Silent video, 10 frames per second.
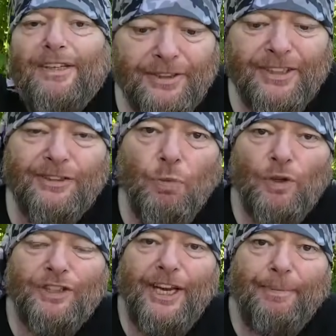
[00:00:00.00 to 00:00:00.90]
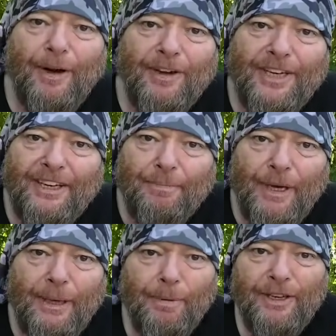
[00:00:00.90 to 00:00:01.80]
There is one tip I'm going to give
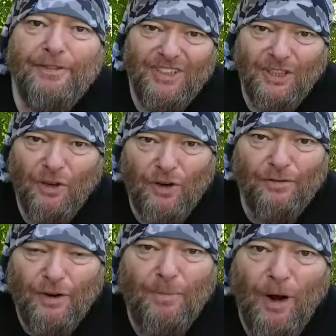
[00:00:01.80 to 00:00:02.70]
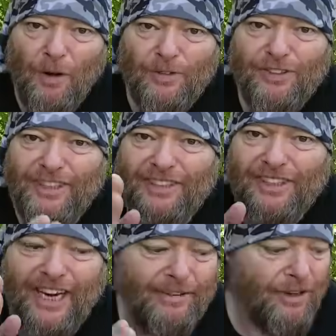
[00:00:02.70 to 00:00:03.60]
people if you're looking for moulds in
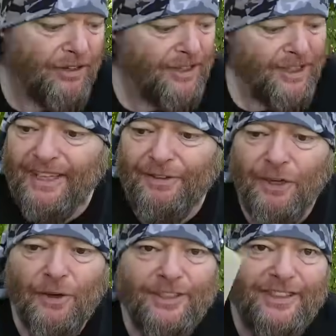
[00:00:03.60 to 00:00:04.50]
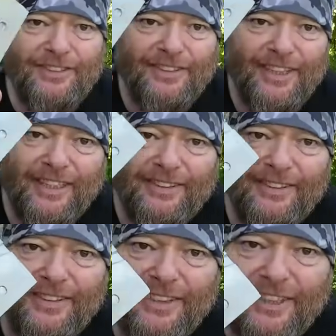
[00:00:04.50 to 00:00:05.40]
general. If you look at these jigs,
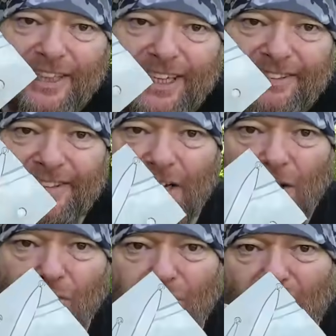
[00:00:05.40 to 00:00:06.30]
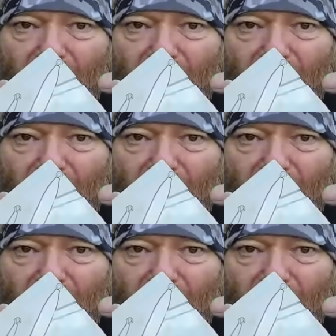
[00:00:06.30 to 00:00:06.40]
there is no